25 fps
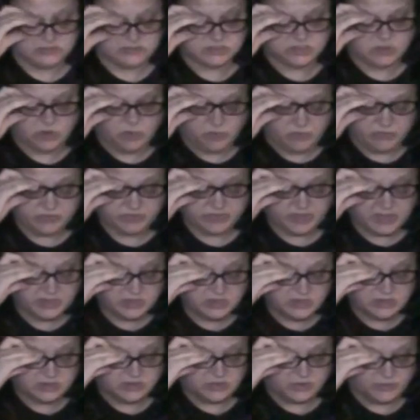So
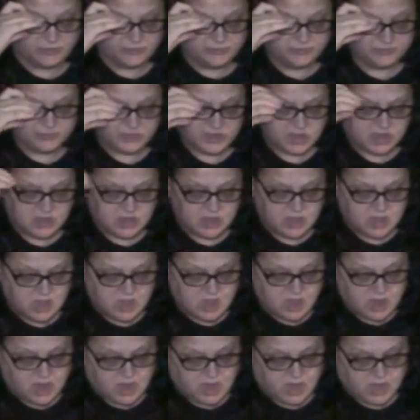thank you.
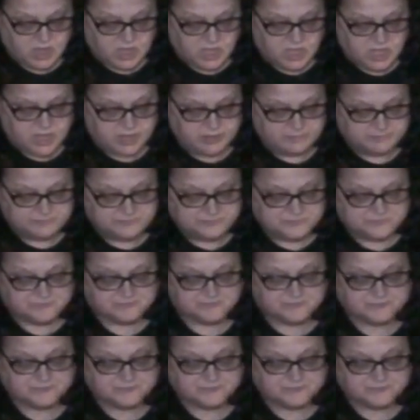Um,